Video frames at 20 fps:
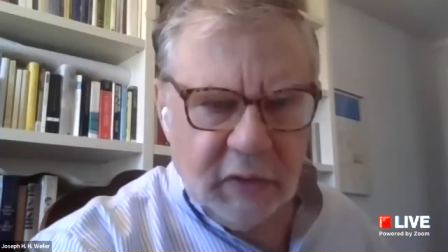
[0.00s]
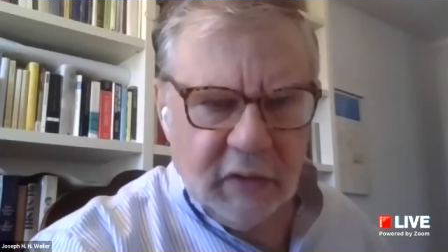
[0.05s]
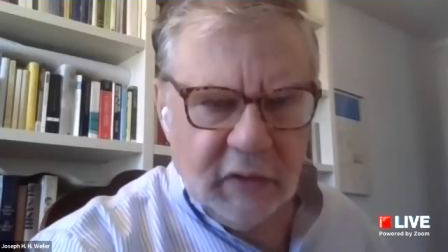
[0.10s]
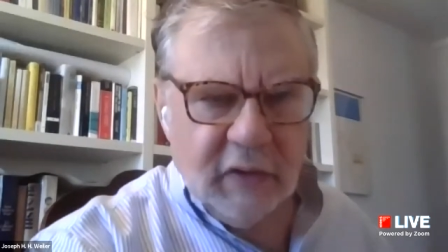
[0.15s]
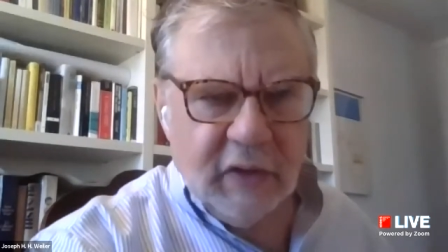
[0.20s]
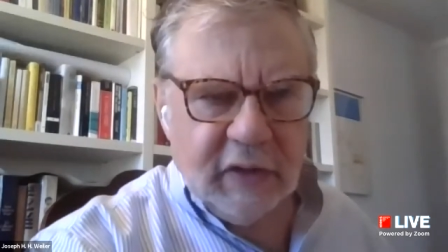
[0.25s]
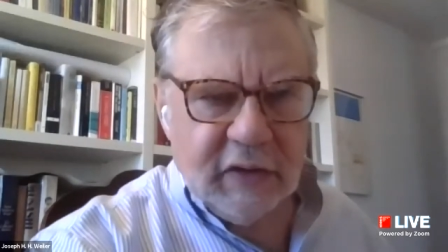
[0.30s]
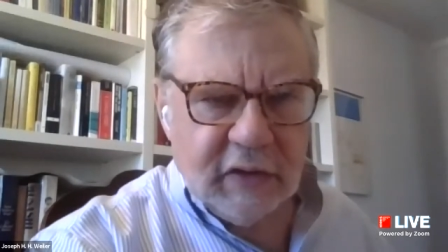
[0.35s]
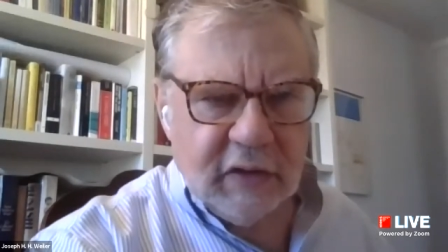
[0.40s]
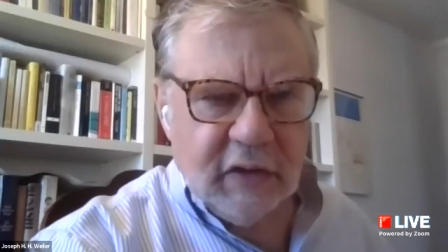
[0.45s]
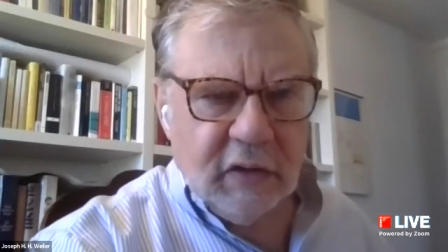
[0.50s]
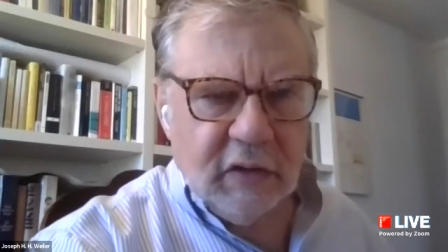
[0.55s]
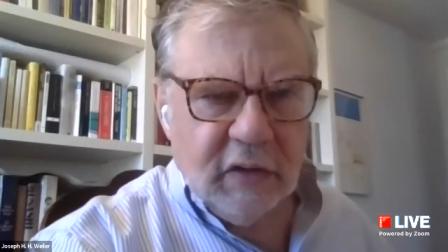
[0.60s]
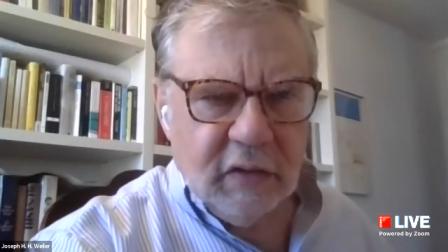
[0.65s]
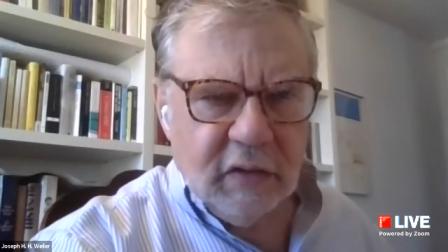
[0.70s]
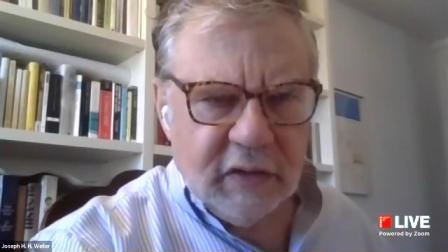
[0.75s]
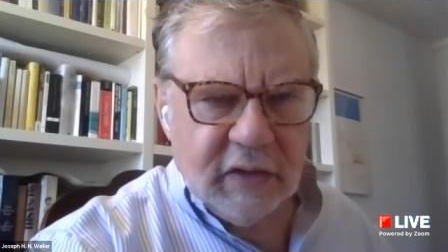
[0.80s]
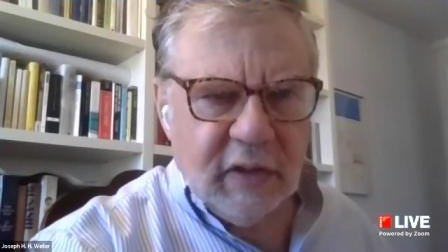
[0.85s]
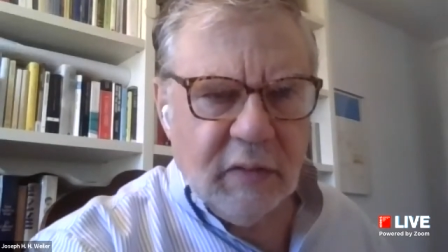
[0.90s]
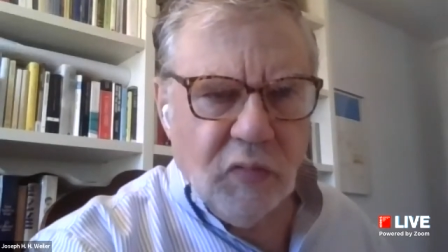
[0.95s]
but there's
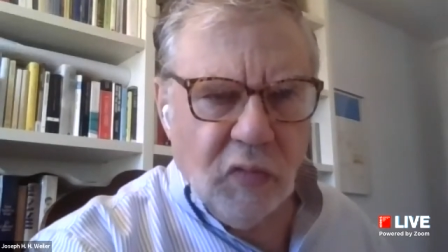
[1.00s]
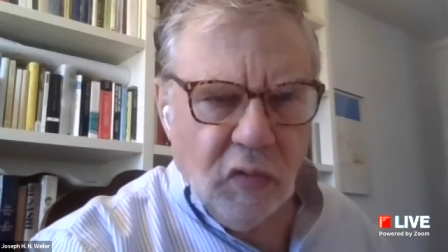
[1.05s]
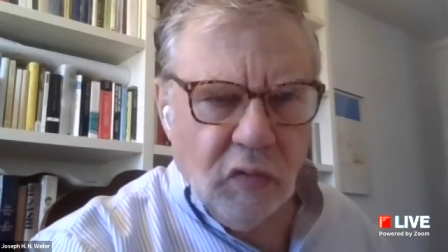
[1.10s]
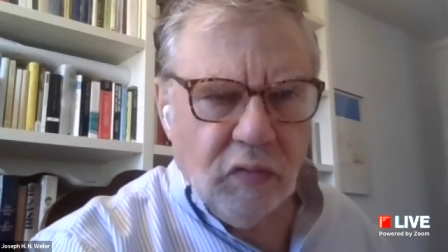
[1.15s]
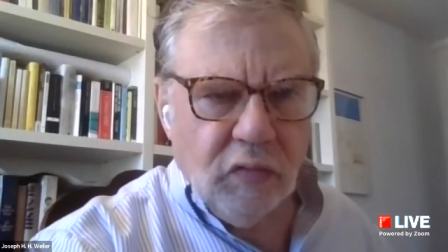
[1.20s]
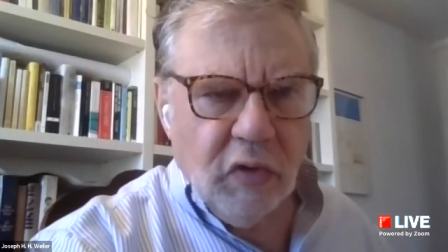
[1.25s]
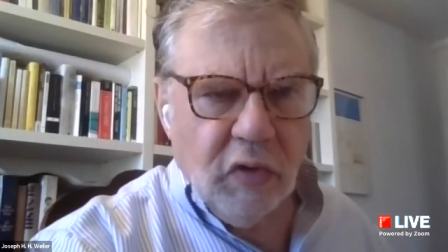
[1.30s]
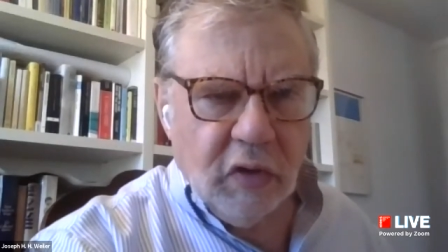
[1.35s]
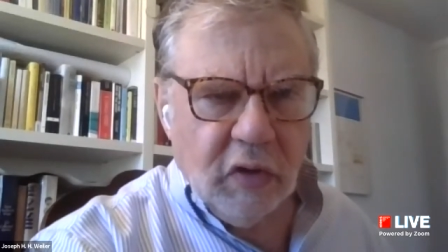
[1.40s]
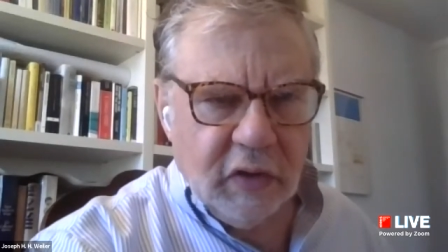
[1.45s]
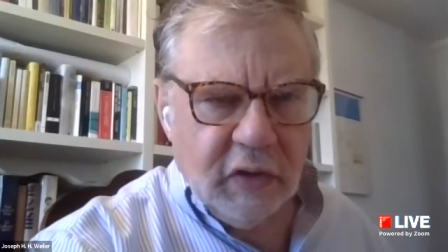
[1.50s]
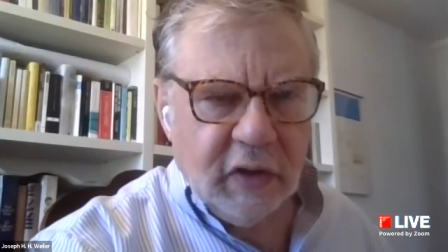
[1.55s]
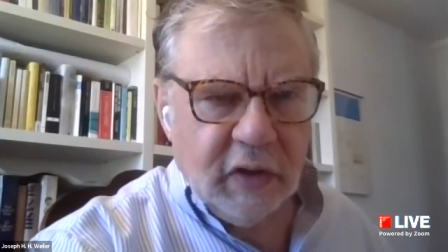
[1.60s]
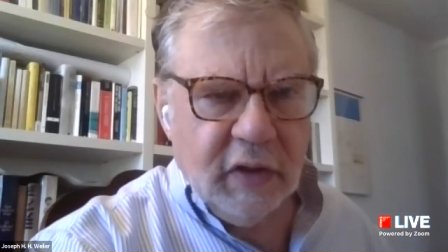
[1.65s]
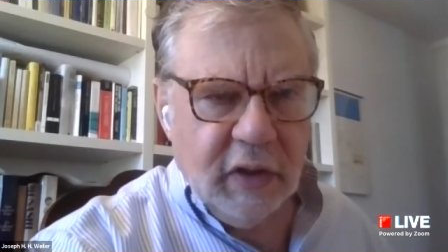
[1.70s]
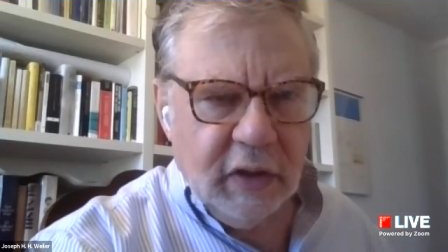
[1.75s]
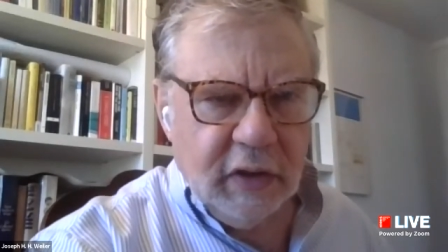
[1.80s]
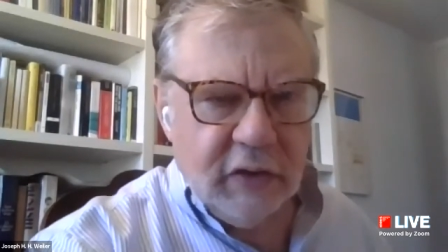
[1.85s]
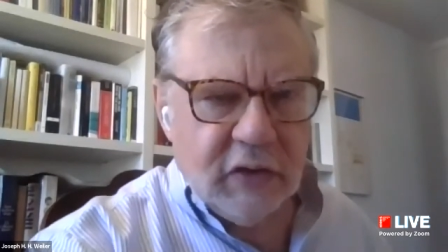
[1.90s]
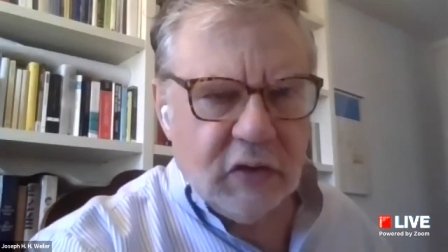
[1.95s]
still some more work
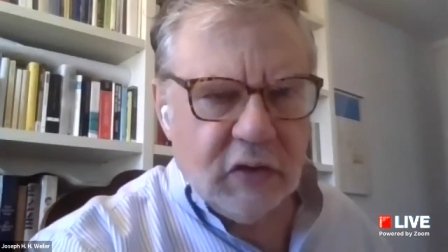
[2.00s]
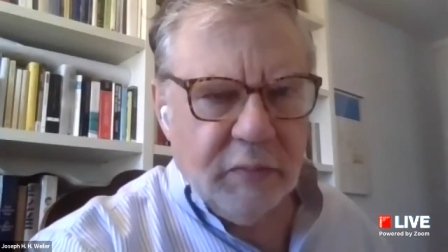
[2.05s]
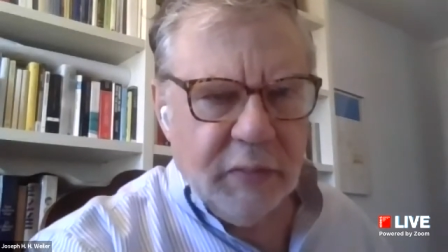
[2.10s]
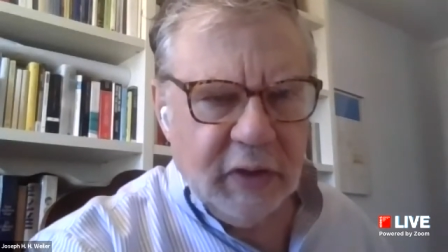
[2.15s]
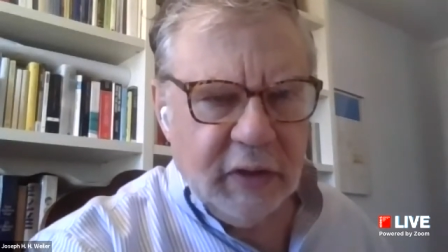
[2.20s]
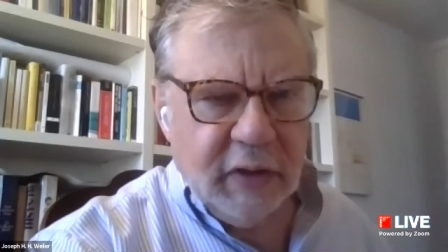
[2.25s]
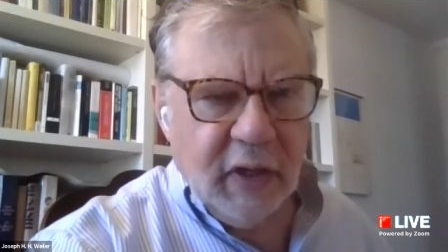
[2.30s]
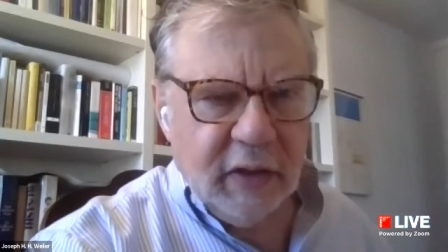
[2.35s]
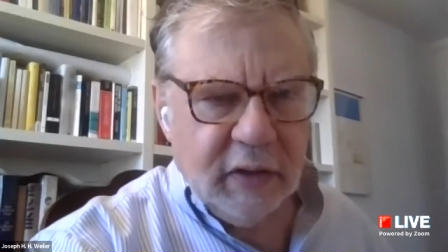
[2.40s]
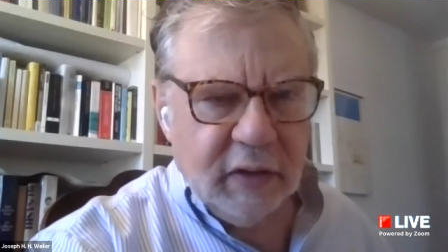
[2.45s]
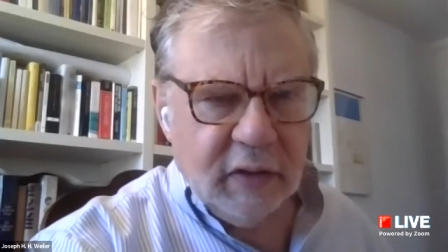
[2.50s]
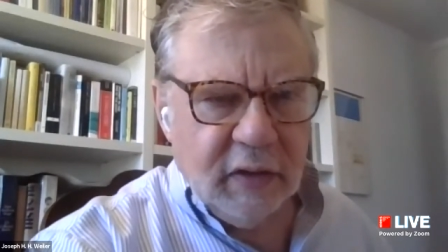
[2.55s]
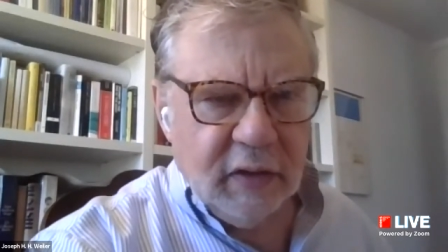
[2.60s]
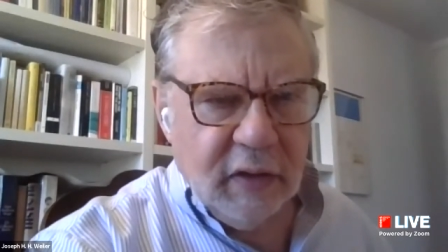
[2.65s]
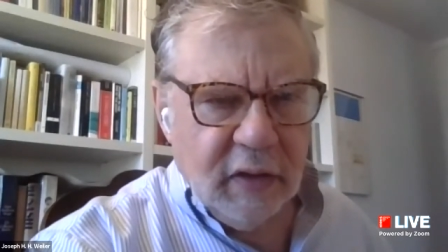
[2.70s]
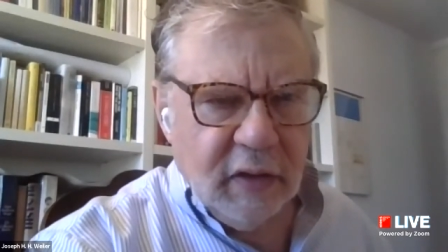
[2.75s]
that needs to be done.